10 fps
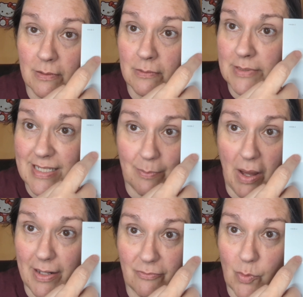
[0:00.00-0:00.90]

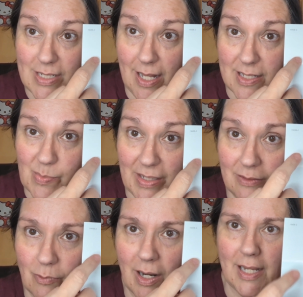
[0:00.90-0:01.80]
disembodied voice
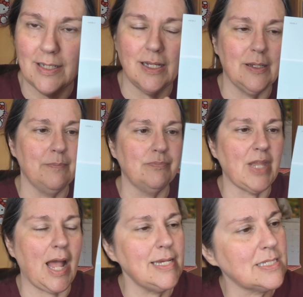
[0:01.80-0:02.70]
husband, right?
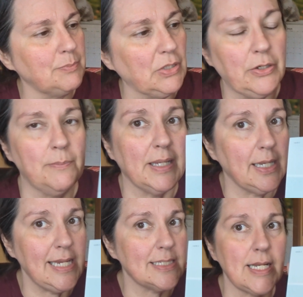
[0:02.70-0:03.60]
Ice Blue, but
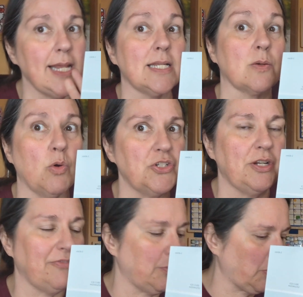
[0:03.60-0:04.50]
he doesn't want you
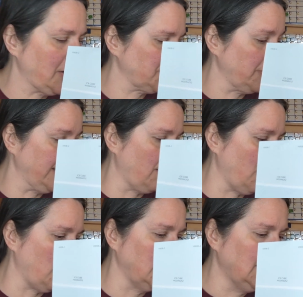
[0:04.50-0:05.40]
to feel pressured at
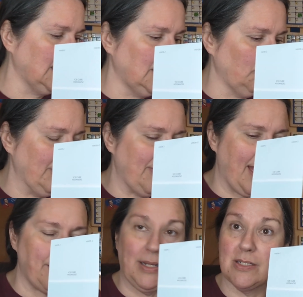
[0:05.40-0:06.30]
all with
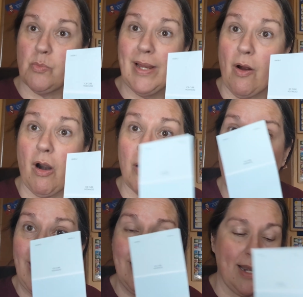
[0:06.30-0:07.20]
that, because
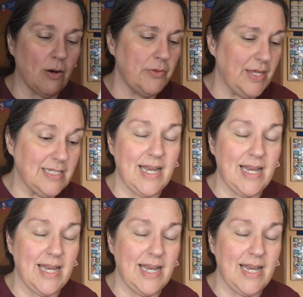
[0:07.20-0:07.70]
we narrowed these